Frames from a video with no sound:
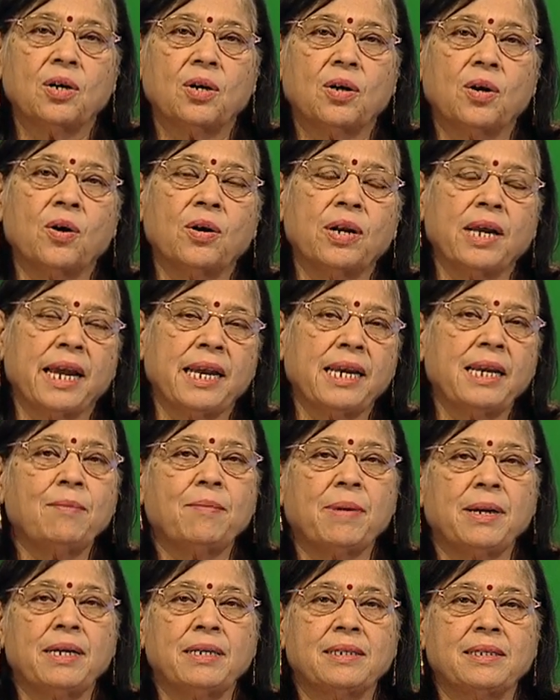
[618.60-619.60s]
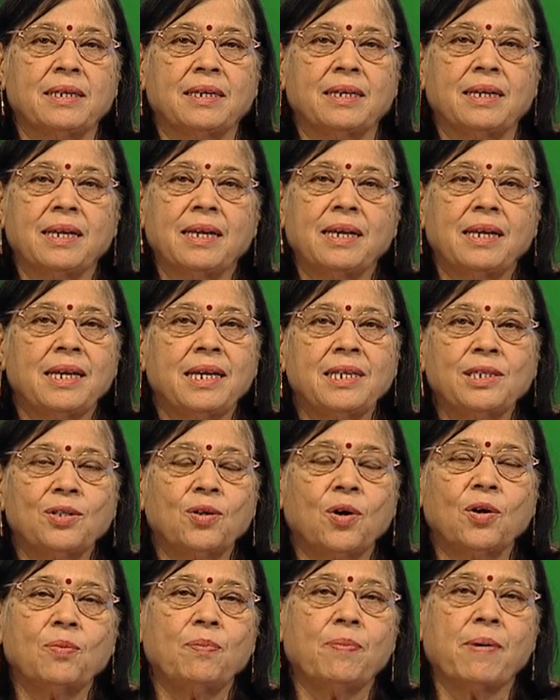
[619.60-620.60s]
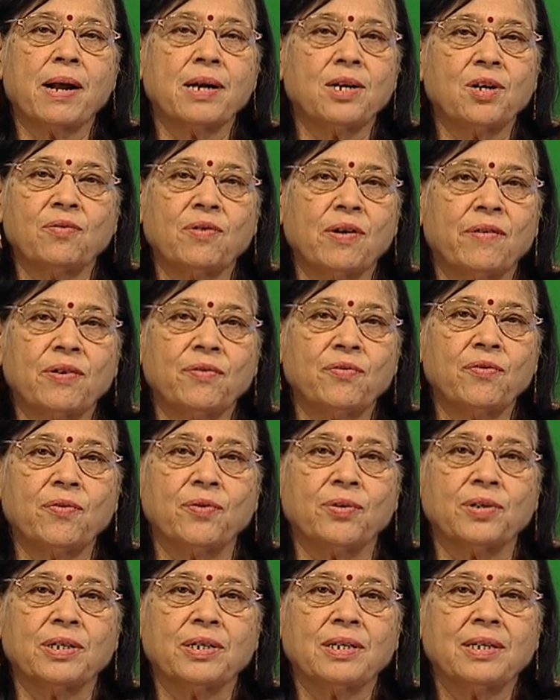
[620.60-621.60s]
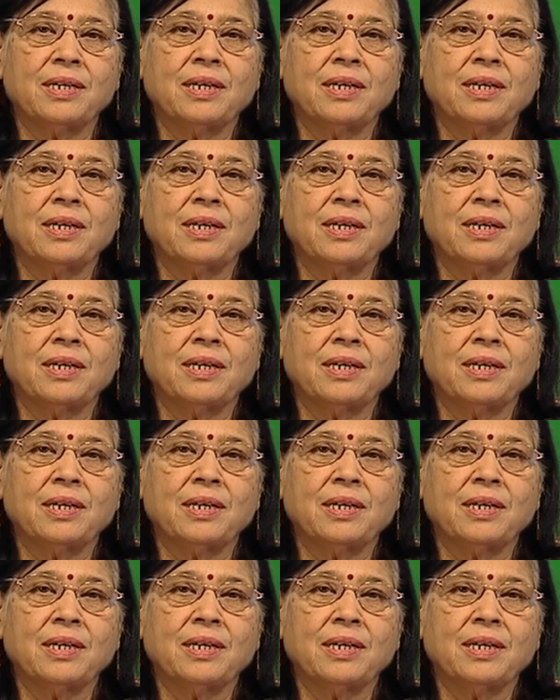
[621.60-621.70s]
or any medicine is not part of our food.